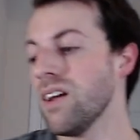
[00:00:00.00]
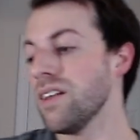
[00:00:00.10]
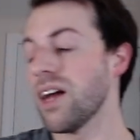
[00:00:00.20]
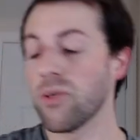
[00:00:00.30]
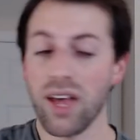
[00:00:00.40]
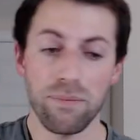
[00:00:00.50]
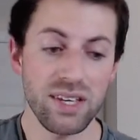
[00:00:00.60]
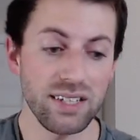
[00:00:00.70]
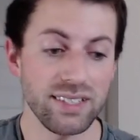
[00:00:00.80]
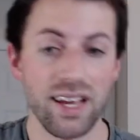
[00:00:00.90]
Now, with that
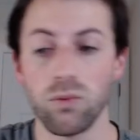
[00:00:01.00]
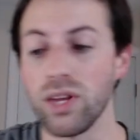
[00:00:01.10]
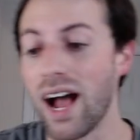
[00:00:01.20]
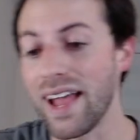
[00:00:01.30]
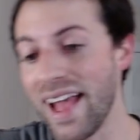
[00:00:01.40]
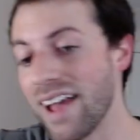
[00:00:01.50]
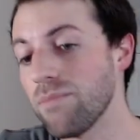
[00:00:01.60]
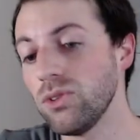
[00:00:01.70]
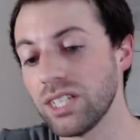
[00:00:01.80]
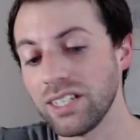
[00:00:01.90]
being said, I
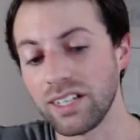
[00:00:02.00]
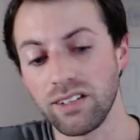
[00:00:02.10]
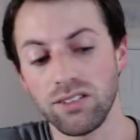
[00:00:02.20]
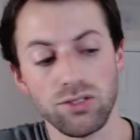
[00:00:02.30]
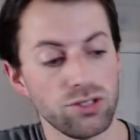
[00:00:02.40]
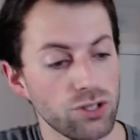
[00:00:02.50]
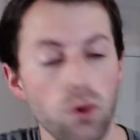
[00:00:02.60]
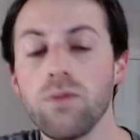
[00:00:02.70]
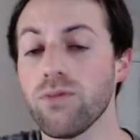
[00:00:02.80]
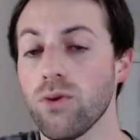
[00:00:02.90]
am looking
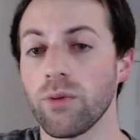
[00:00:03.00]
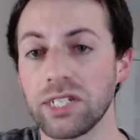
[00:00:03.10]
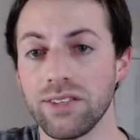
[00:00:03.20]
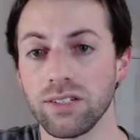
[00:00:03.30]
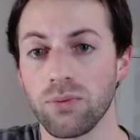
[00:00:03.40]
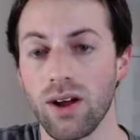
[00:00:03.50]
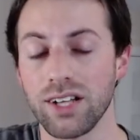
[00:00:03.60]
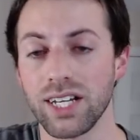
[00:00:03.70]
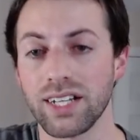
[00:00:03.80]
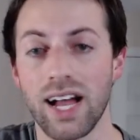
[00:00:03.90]
so forward to this
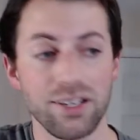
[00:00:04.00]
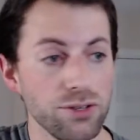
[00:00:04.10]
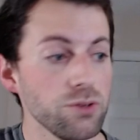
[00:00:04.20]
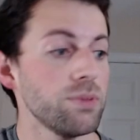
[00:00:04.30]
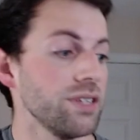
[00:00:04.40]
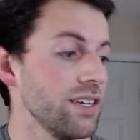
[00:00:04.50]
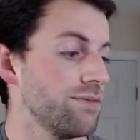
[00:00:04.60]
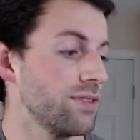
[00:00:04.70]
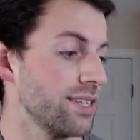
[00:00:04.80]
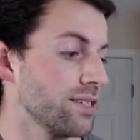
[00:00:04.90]
project. I do believe
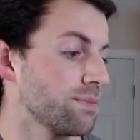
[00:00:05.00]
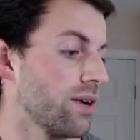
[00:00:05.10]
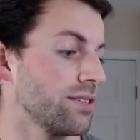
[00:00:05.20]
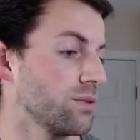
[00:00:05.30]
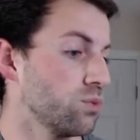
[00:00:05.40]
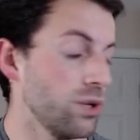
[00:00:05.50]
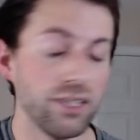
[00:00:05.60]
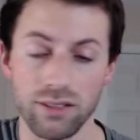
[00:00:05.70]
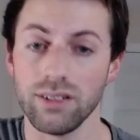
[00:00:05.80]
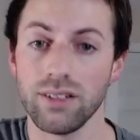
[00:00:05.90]
that this project
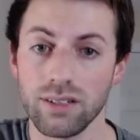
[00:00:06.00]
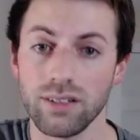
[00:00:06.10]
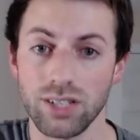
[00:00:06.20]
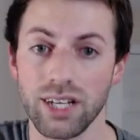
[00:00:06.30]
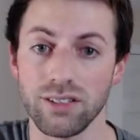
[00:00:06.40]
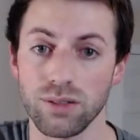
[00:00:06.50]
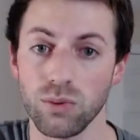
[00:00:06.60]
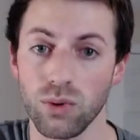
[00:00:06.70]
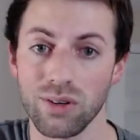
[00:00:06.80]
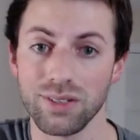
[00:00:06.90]
will change the
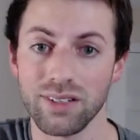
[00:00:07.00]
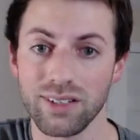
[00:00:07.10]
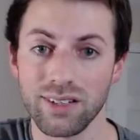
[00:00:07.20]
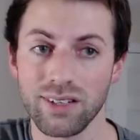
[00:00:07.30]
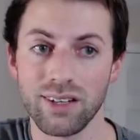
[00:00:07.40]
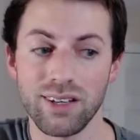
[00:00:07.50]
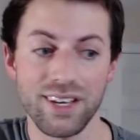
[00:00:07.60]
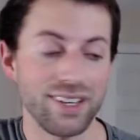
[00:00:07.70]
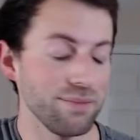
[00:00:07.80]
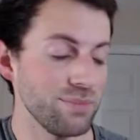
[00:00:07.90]
world.
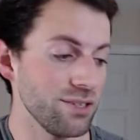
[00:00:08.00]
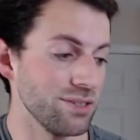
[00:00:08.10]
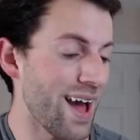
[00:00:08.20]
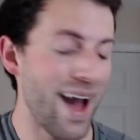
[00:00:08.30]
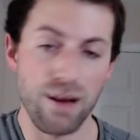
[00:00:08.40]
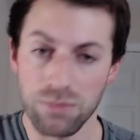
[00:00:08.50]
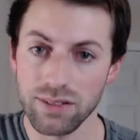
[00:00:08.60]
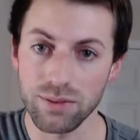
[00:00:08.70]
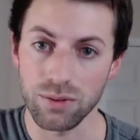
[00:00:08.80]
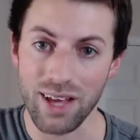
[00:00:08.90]
It can be used
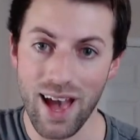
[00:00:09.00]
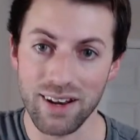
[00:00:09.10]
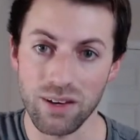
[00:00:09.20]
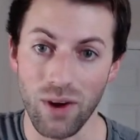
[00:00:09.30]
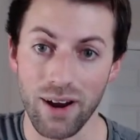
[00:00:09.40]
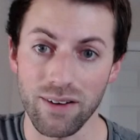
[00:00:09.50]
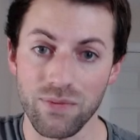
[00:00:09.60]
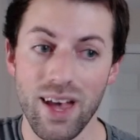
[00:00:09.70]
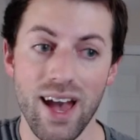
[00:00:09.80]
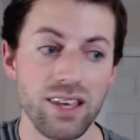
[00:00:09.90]
absolutely anywhere.
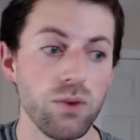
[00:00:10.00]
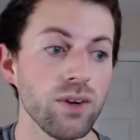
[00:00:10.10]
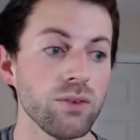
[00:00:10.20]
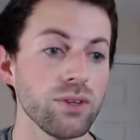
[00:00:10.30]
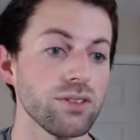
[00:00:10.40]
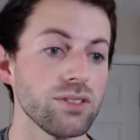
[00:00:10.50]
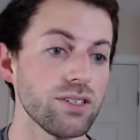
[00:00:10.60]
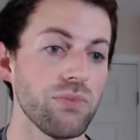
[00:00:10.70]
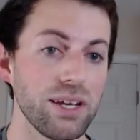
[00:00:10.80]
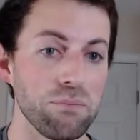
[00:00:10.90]
Anywhere where there's
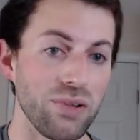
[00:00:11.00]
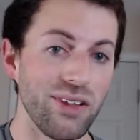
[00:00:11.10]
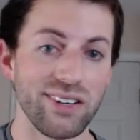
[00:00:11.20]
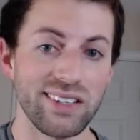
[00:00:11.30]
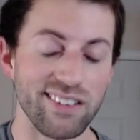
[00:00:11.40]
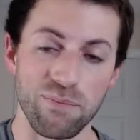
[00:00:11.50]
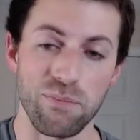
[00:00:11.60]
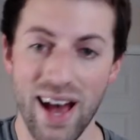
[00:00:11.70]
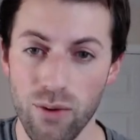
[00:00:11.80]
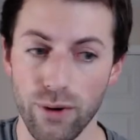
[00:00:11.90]
something plugged in and
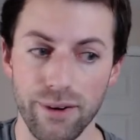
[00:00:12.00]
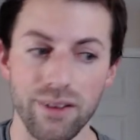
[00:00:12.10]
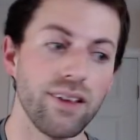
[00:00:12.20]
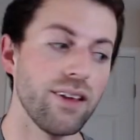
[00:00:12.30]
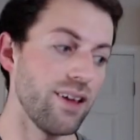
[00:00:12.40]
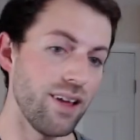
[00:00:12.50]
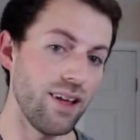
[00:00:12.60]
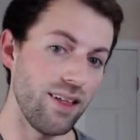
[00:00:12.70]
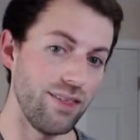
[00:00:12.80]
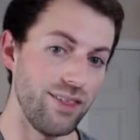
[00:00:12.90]
powered,
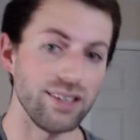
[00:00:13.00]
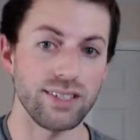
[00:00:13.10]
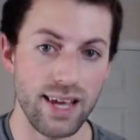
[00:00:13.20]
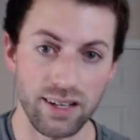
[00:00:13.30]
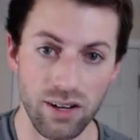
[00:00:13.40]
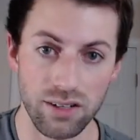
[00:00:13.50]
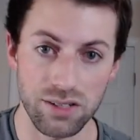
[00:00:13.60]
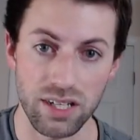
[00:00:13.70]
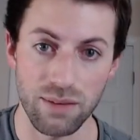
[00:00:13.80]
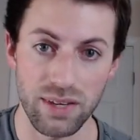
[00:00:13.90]
this
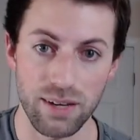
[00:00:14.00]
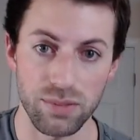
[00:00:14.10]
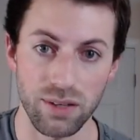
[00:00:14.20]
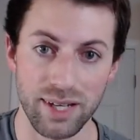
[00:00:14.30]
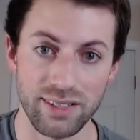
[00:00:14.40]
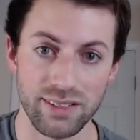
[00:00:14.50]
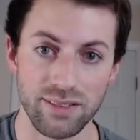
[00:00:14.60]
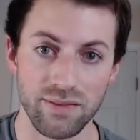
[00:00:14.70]
technology can be implemented.